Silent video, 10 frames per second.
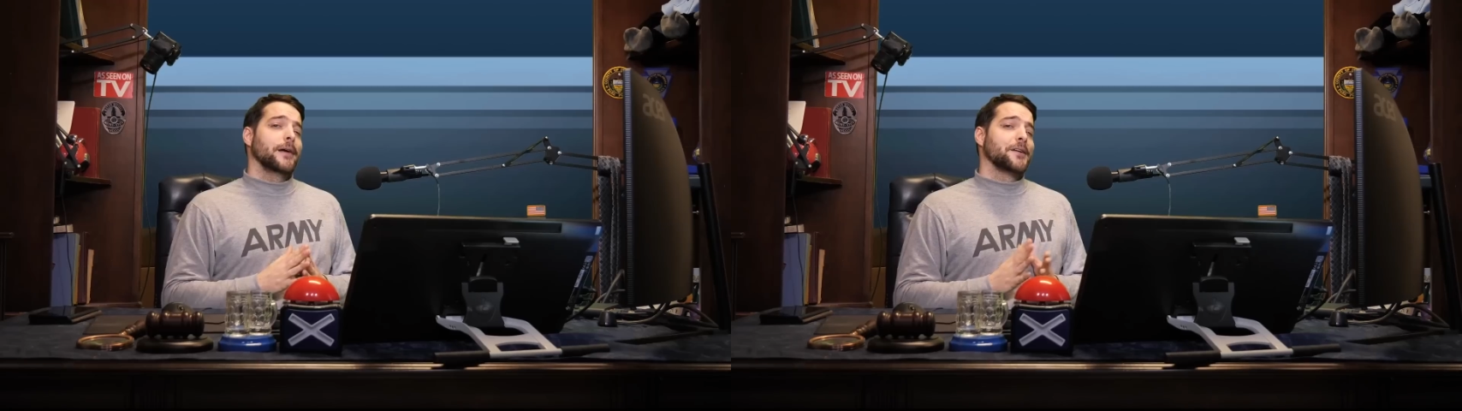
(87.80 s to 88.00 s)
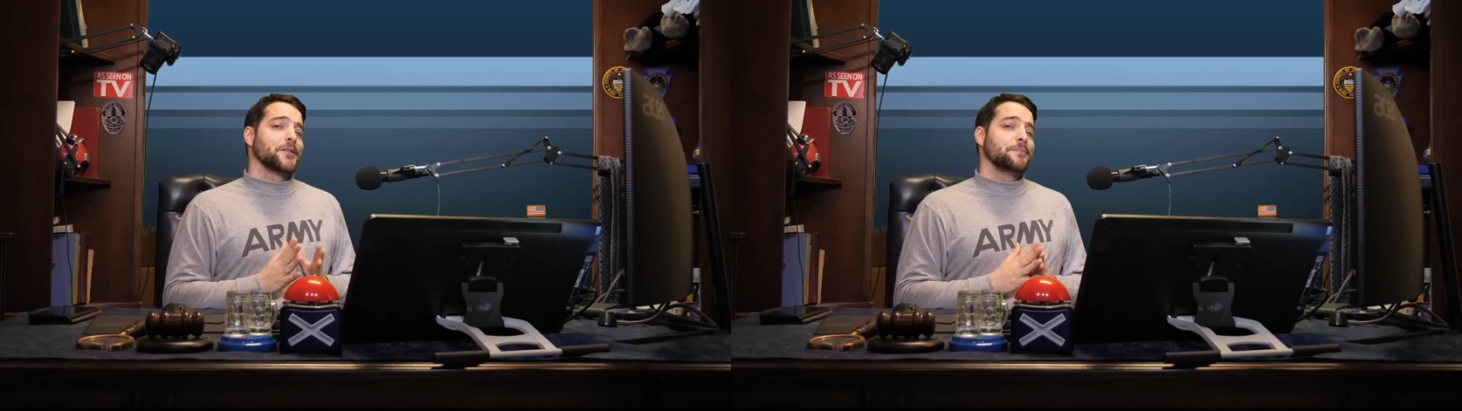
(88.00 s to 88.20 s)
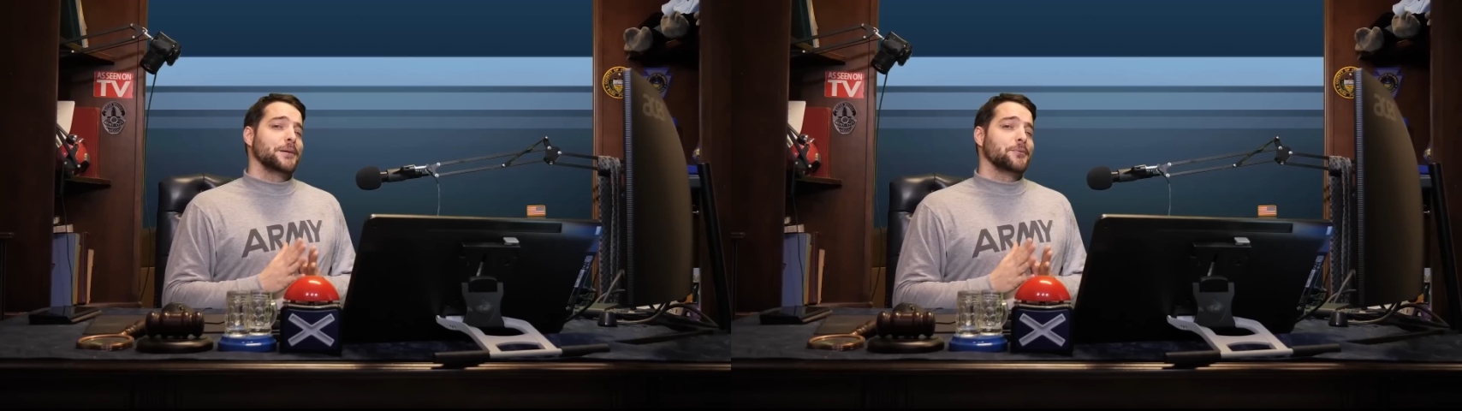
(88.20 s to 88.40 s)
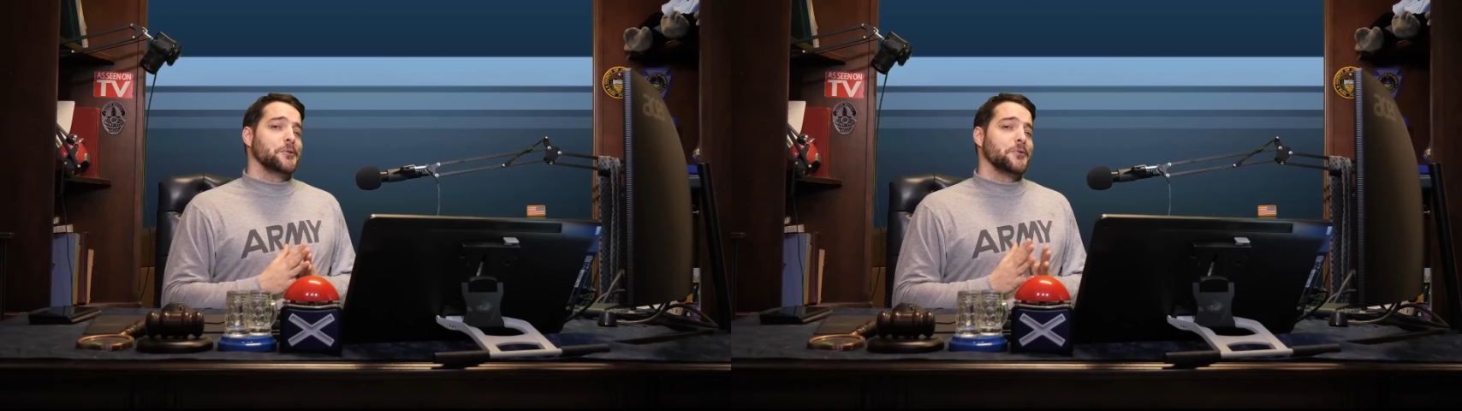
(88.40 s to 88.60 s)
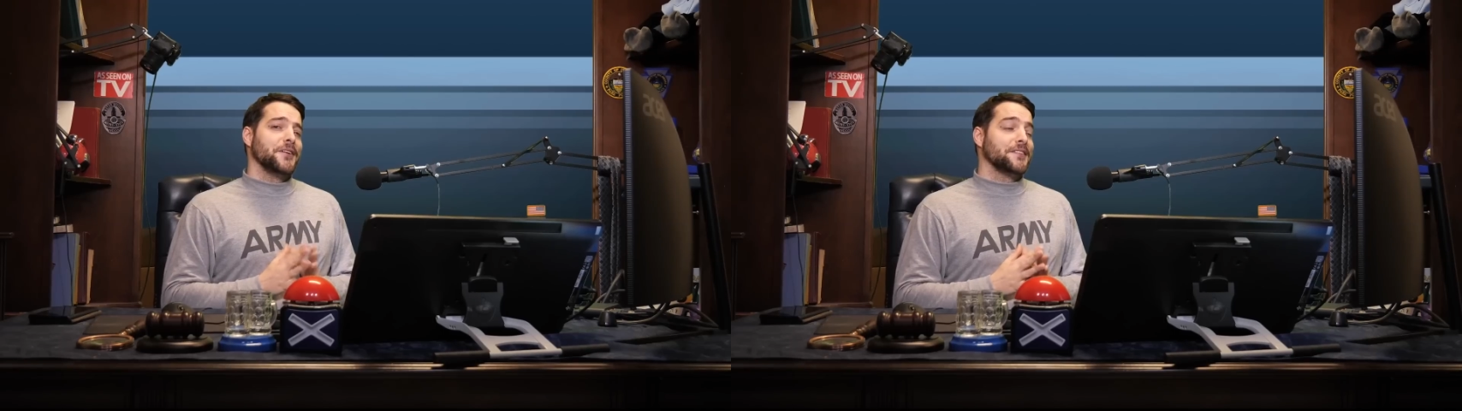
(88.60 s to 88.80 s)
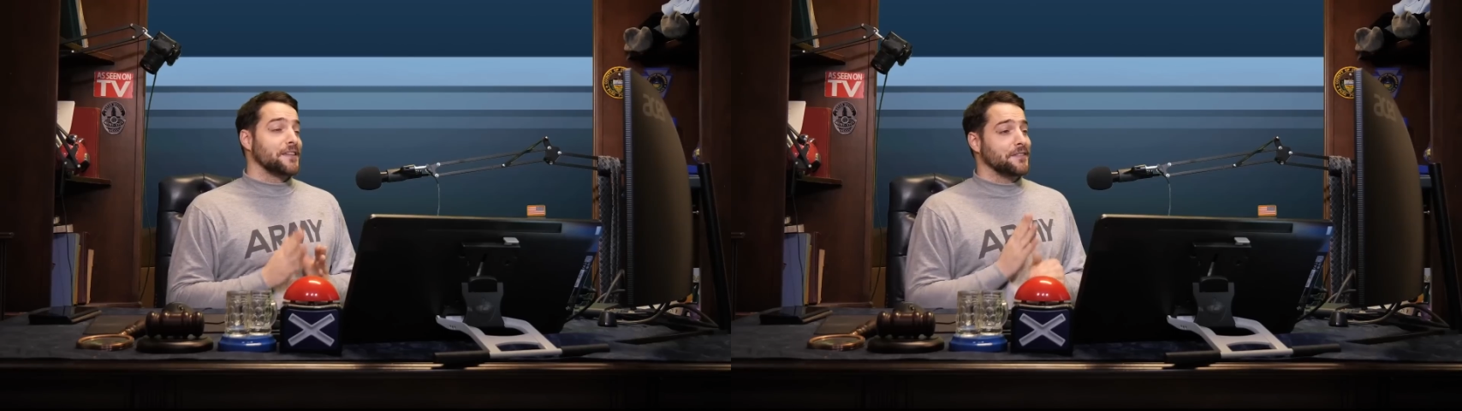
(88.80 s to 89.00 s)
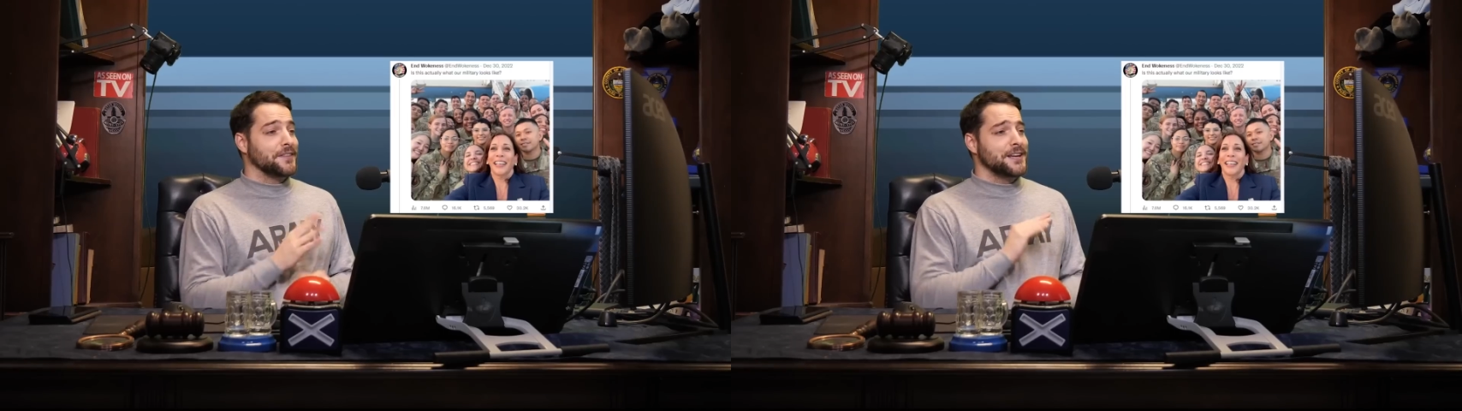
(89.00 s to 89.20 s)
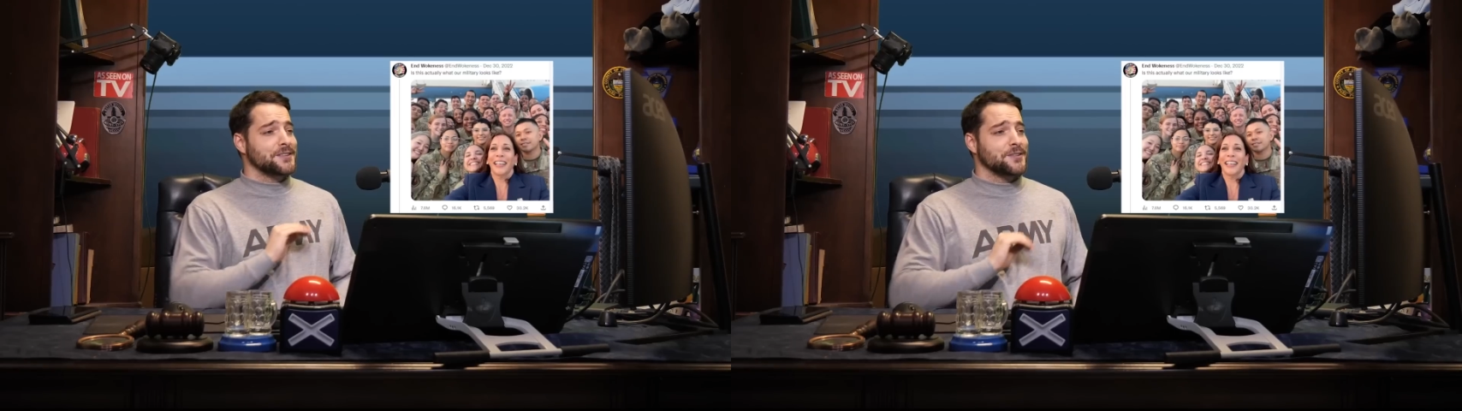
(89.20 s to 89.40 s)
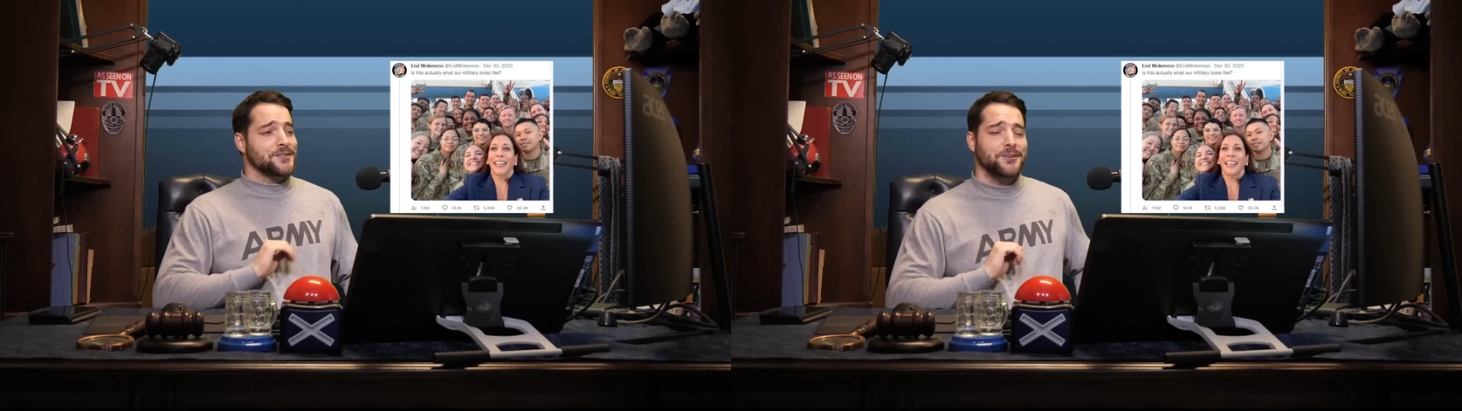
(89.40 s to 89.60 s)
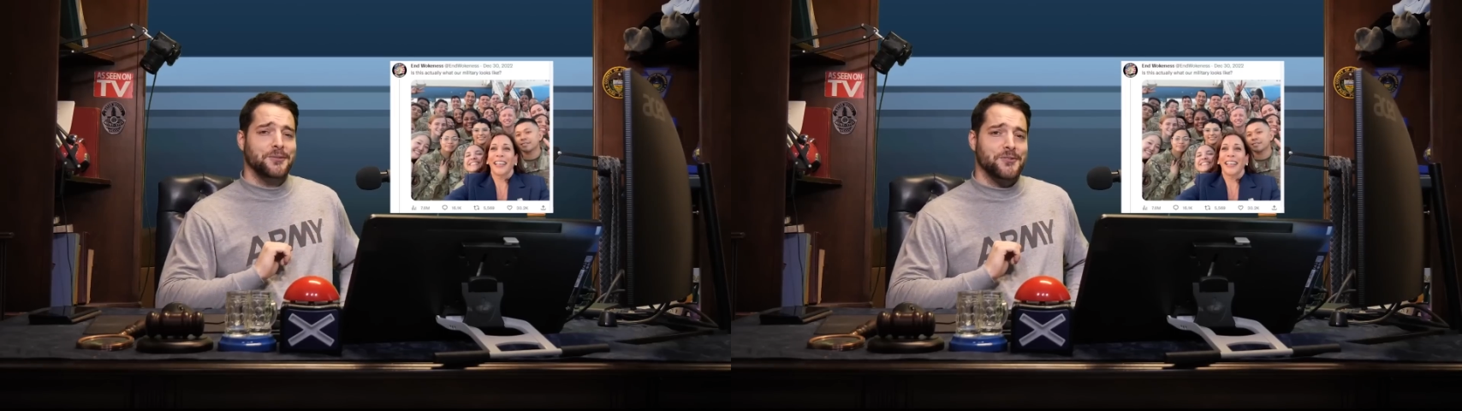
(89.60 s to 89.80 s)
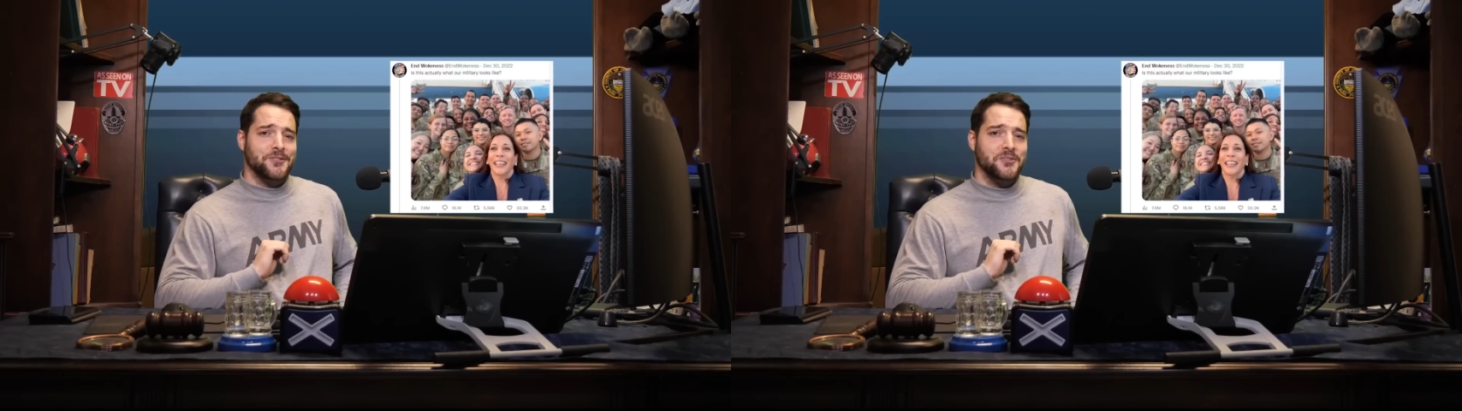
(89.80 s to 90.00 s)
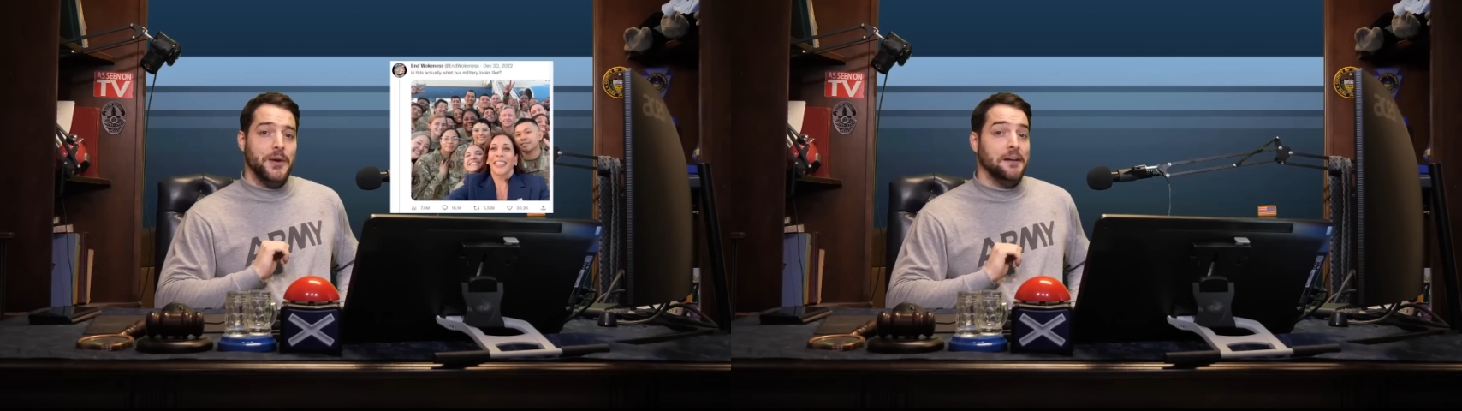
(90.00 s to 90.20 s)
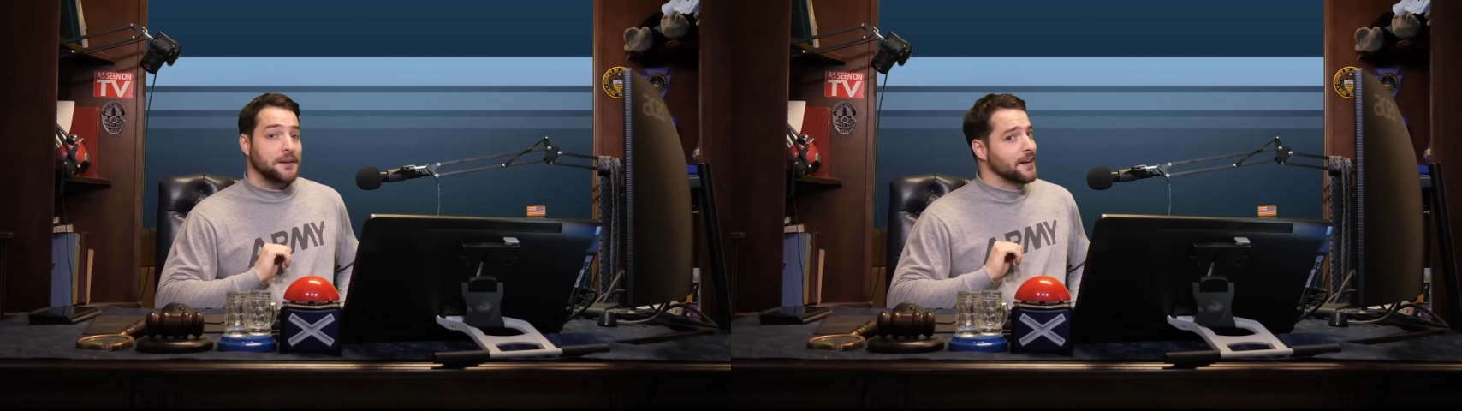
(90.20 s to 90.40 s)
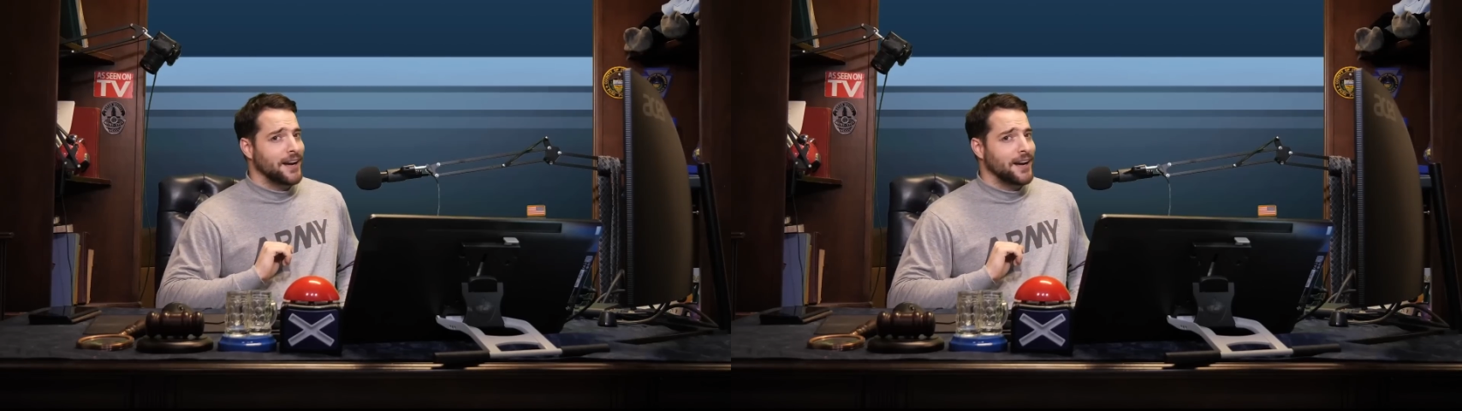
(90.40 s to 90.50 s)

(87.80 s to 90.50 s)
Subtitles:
And to the people who think that these are soldiers, well,